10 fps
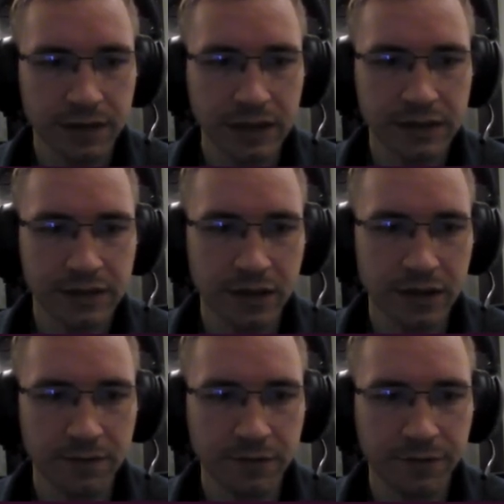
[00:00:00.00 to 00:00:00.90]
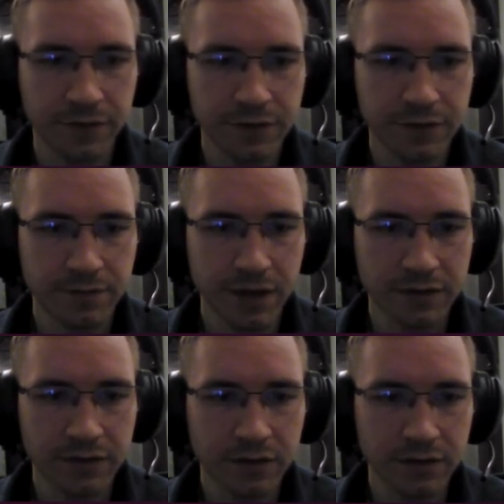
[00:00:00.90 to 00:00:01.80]
It set up the first
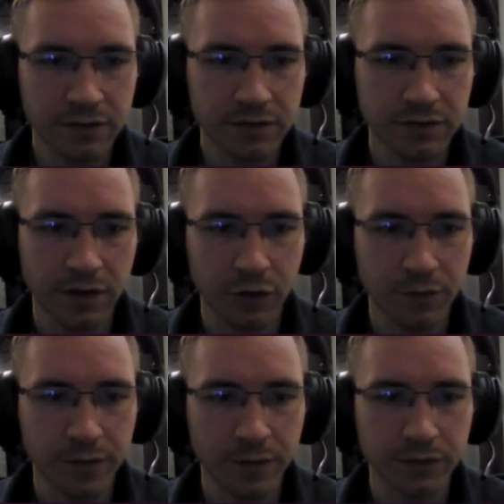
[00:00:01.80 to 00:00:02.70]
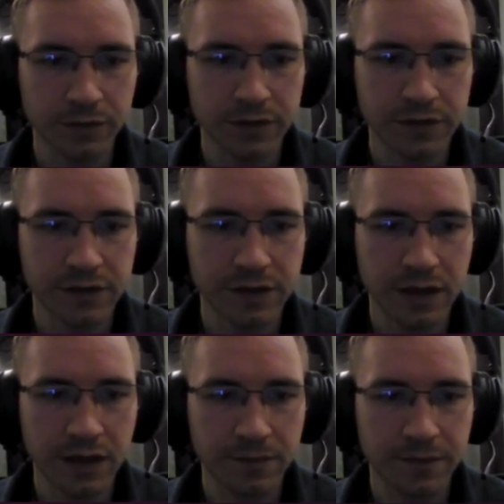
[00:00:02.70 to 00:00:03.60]
mass node, and I hope it will set
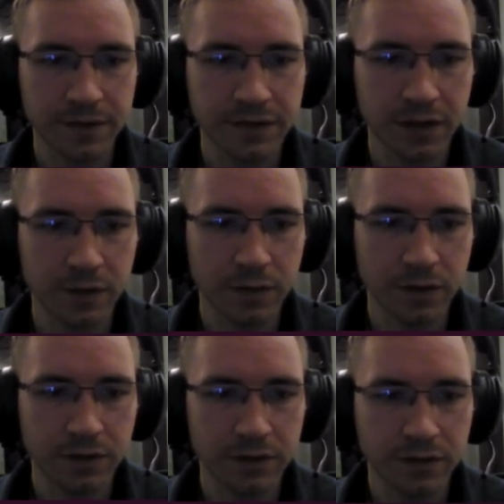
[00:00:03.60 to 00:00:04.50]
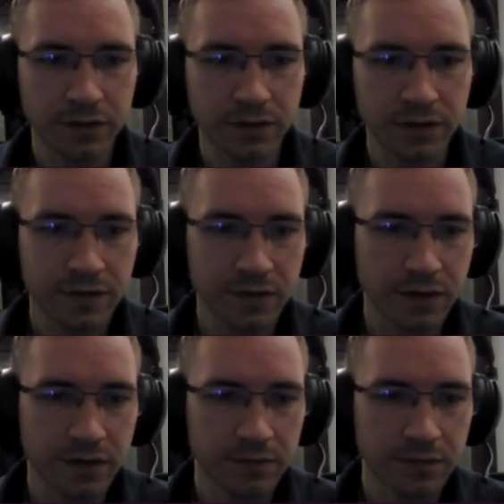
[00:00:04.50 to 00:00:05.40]
up the second one this
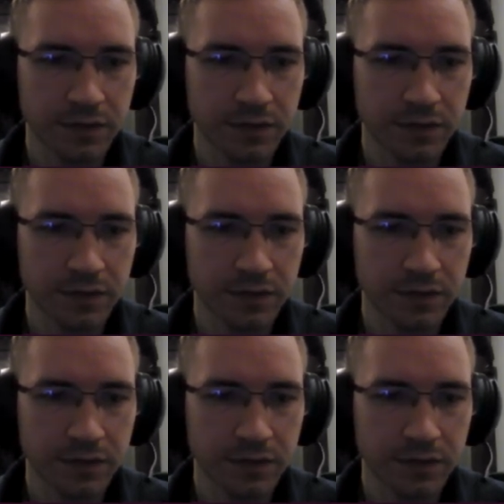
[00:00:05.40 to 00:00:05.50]
time.